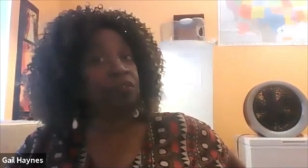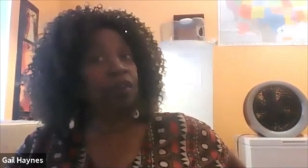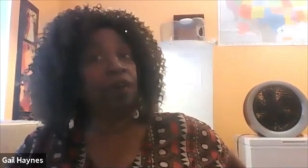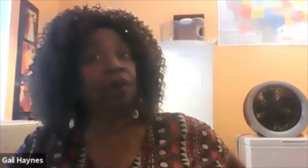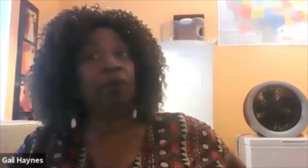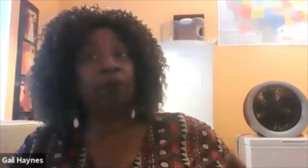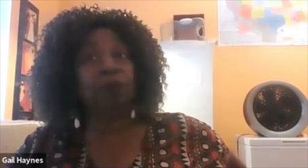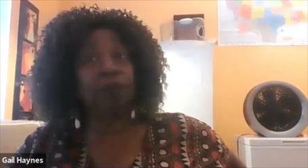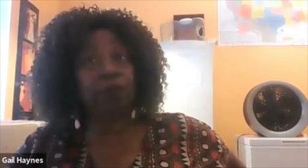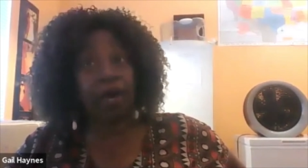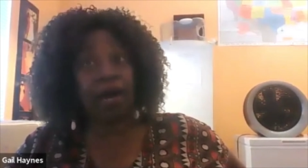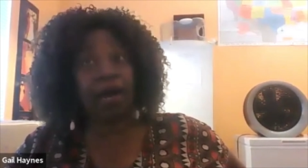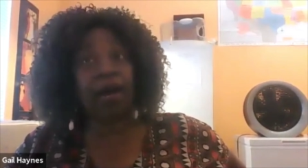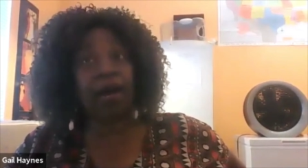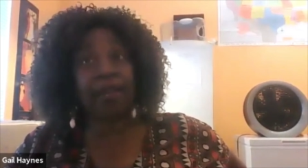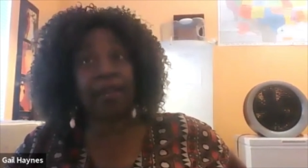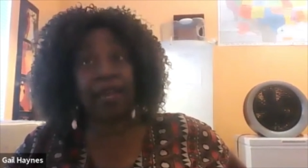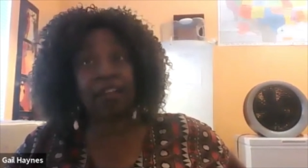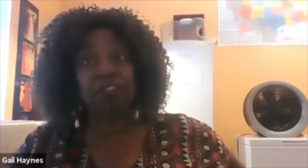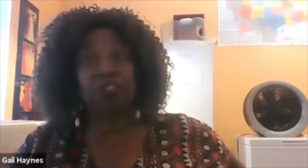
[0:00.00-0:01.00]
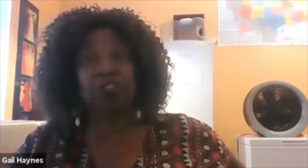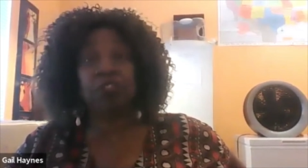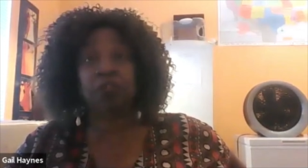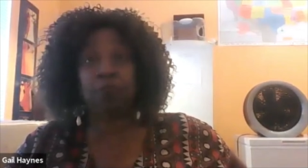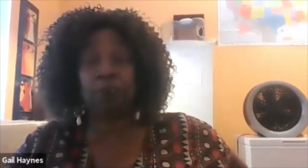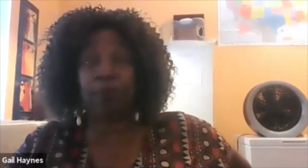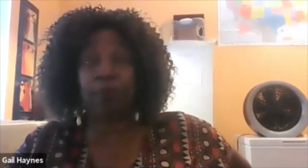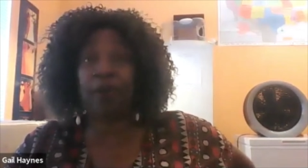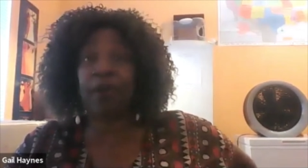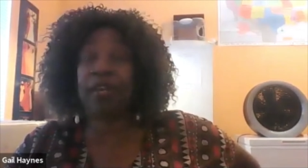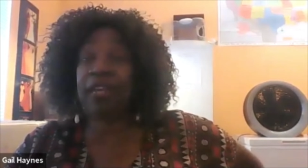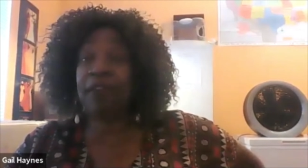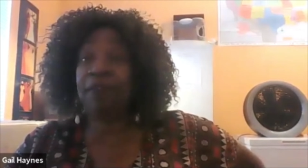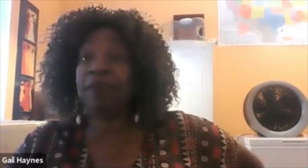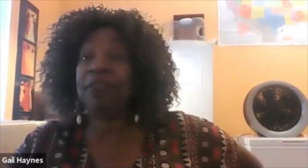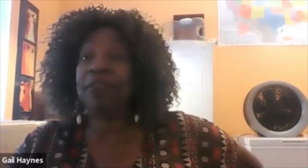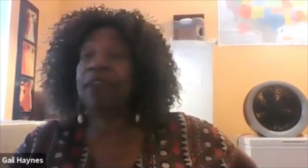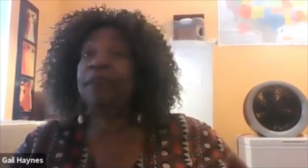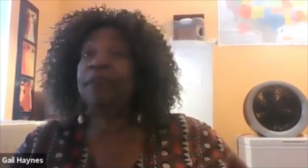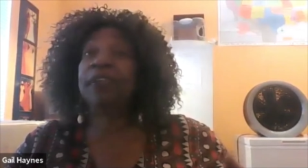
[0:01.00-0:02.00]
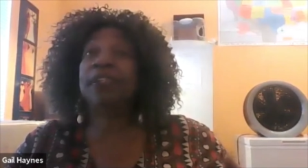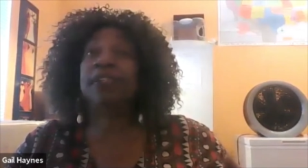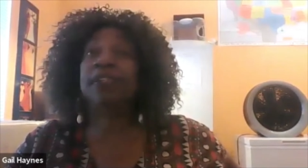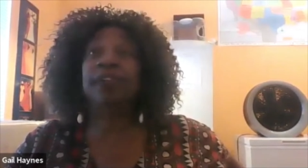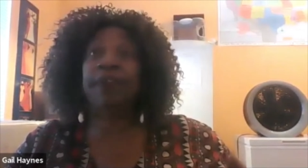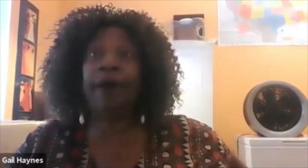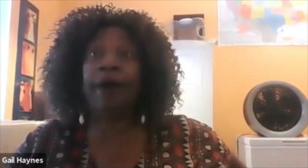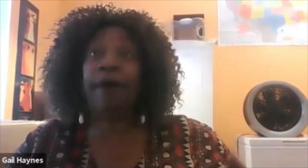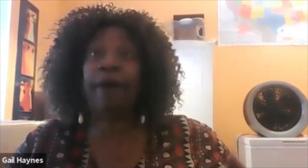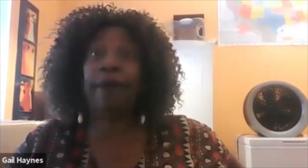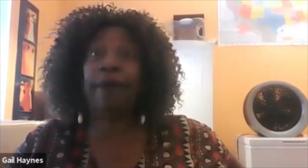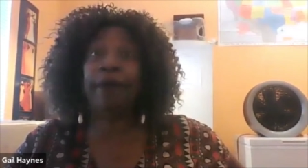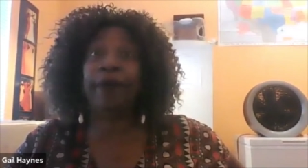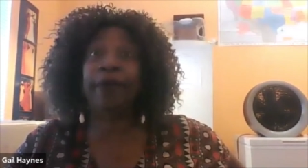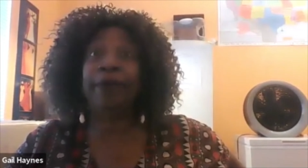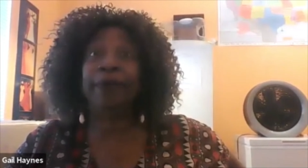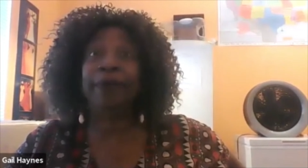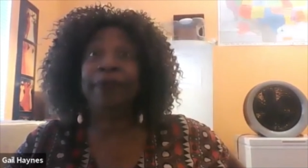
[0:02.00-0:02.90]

know God answers prayer, even if it's a dog.